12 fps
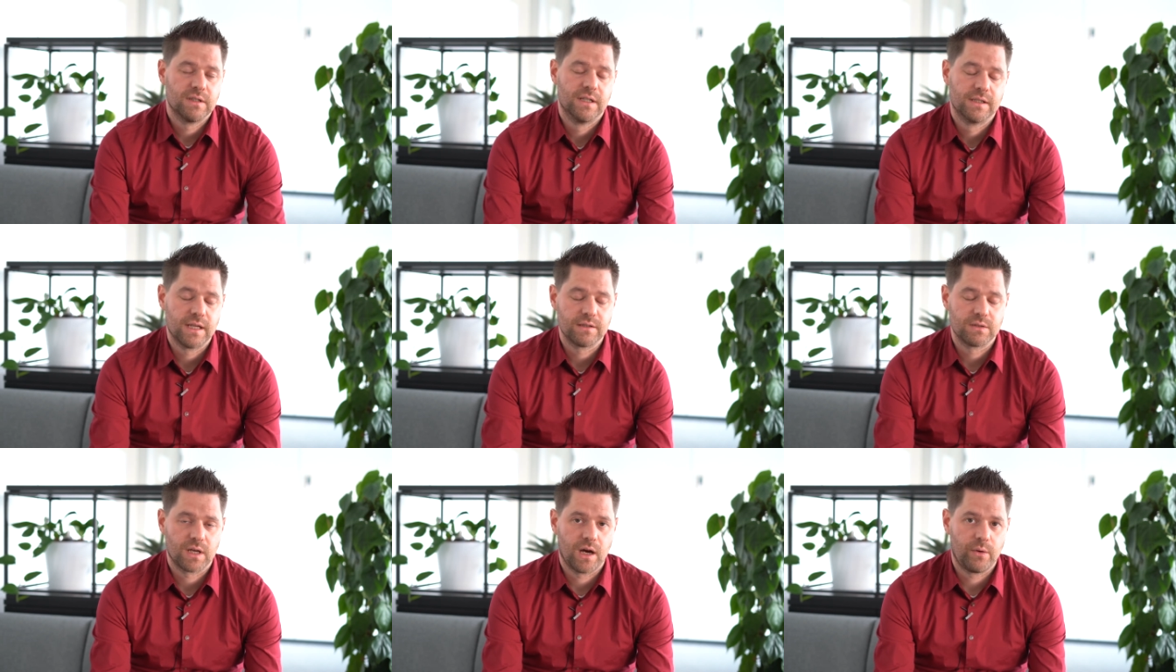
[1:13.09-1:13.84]
uh,
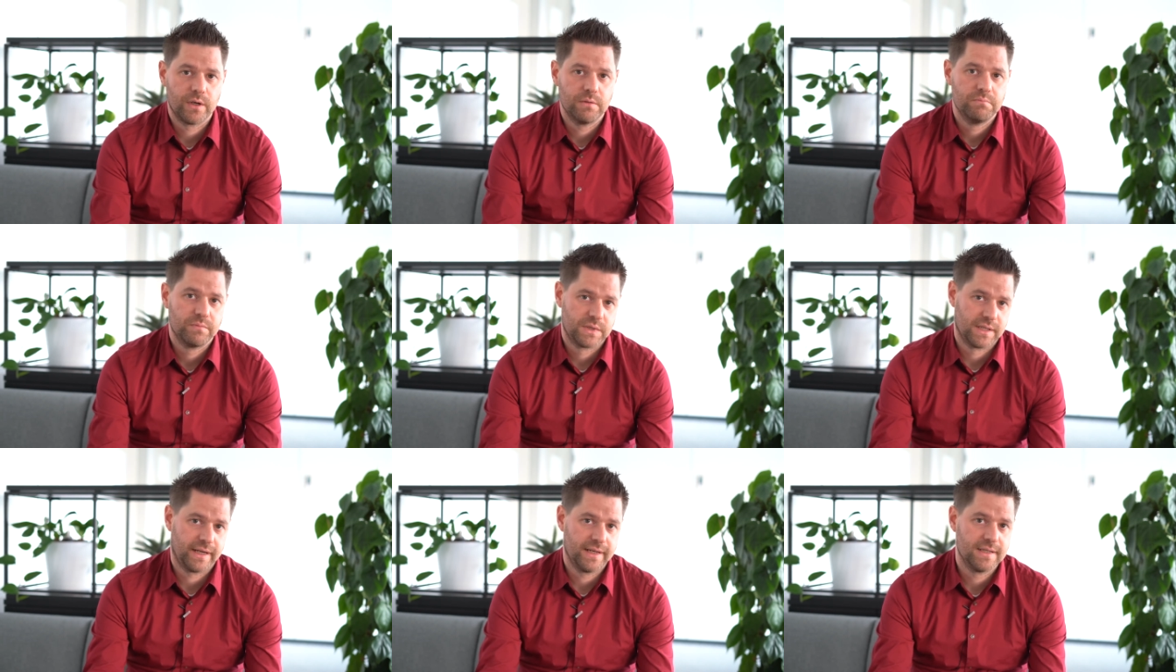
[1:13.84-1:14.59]
that our
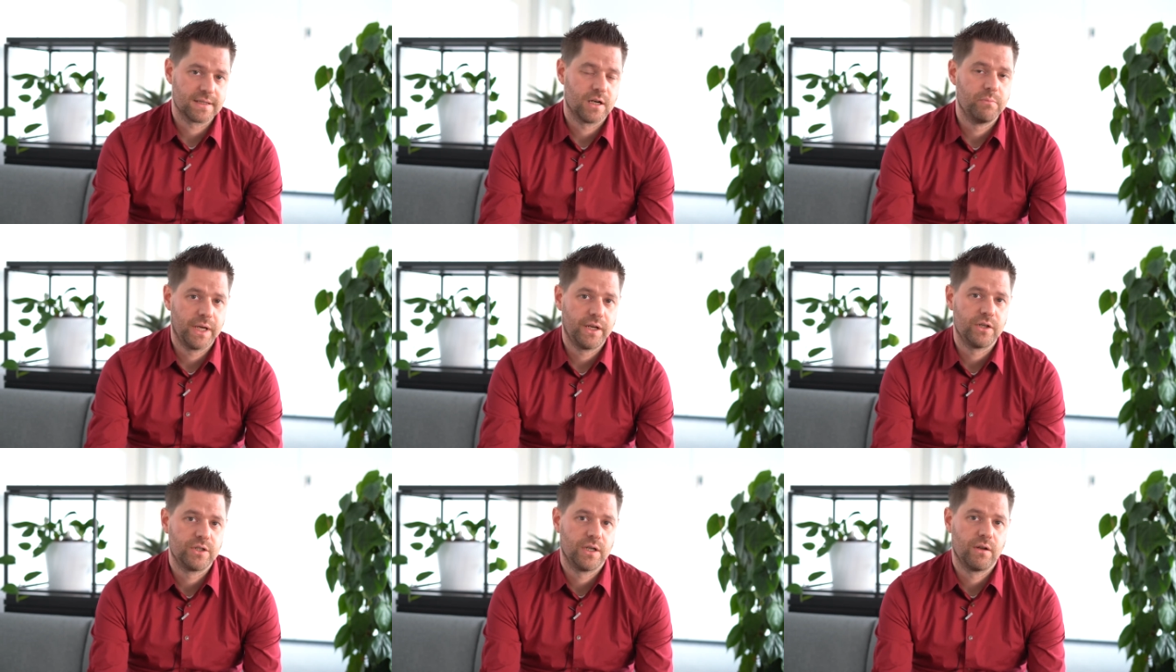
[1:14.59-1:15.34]
clients are
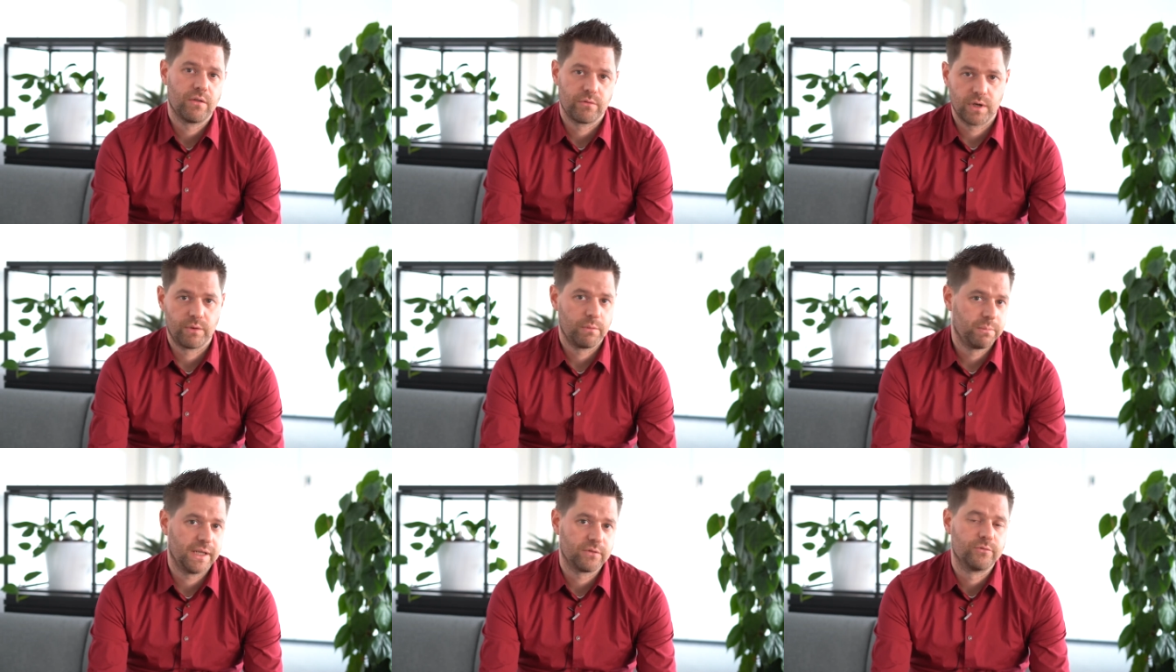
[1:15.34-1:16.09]
managing through our
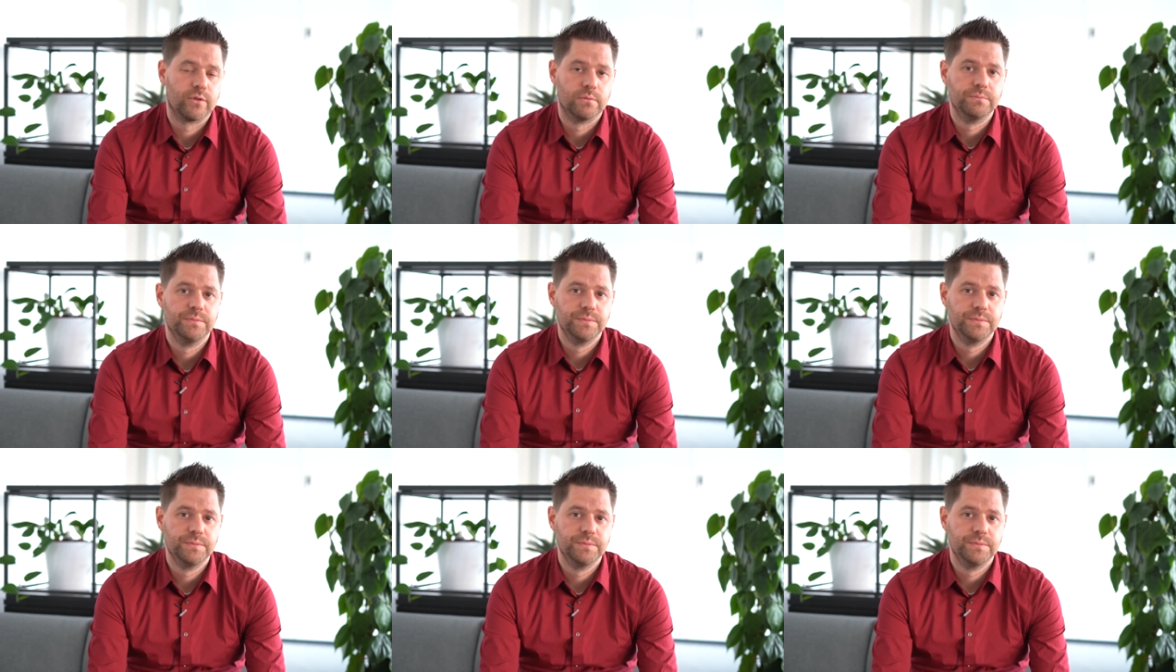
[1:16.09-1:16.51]
platform.